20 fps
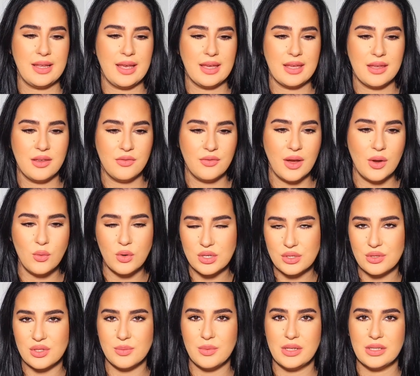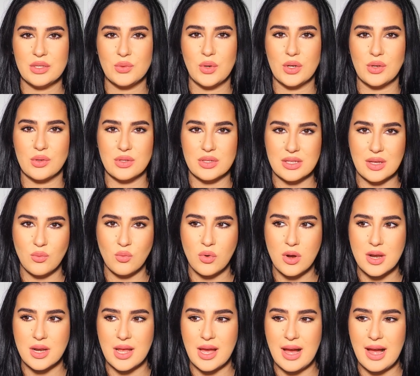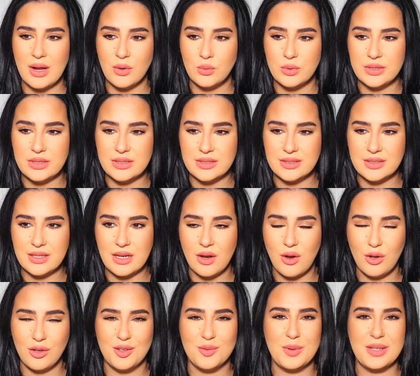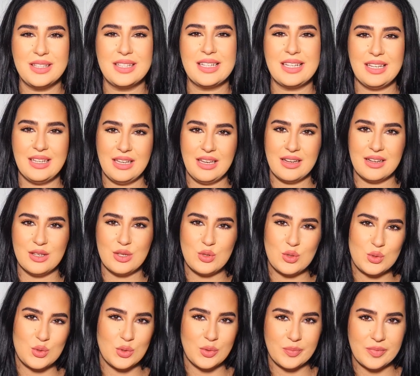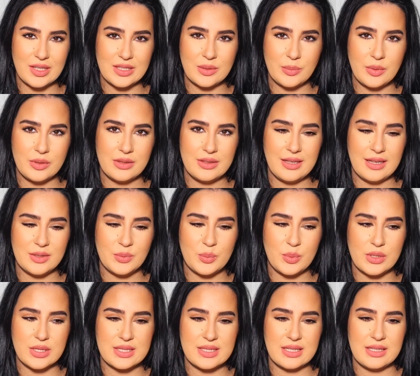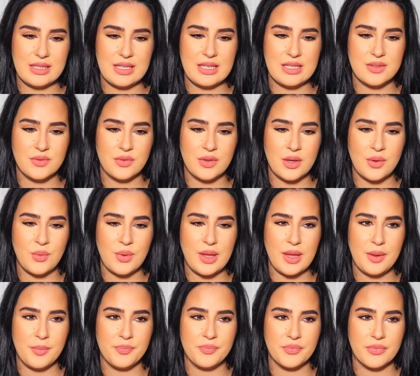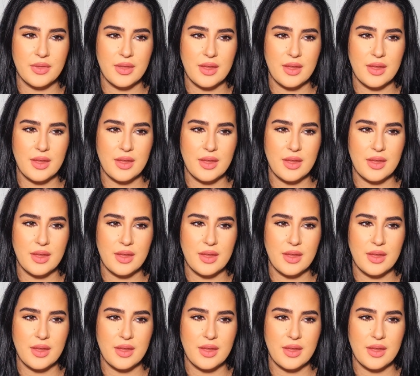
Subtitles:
Like if I were to smell this one on someone, I would automatically assume that that person is very